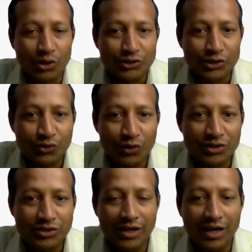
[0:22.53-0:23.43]
Dr.
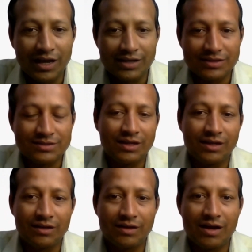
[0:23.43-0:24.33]
Surishri has
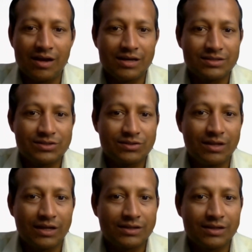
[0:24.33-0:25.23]
asked
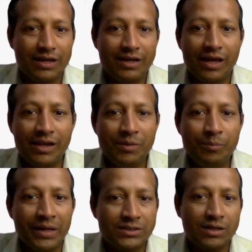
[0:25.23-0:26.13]
that any
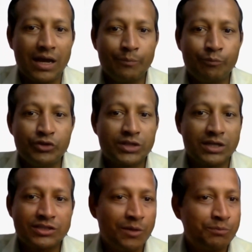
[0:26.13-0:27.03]
better app which
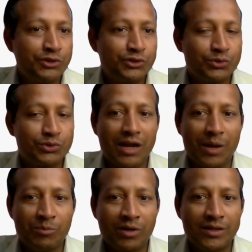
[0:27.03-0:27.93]
can substitute
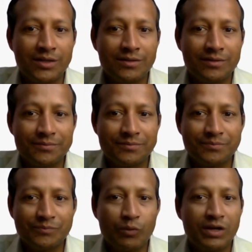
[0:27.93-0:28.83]
Grammarly.
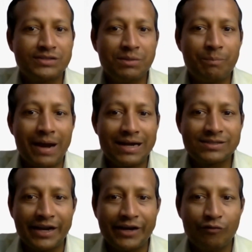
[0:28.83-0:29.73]
What is the bad
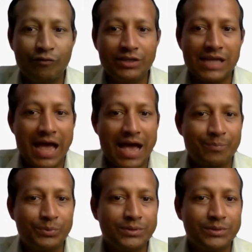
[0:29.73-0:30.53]
side of this app?